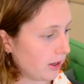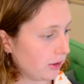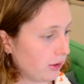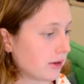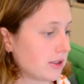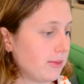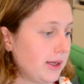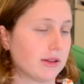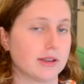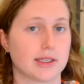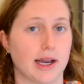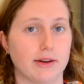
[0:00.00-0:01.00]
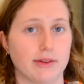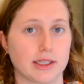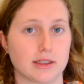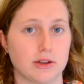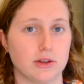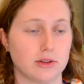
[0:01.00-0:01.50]
not to be on the side of
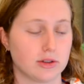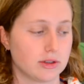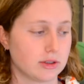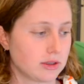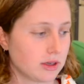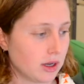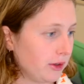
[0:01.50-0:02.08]
executioners.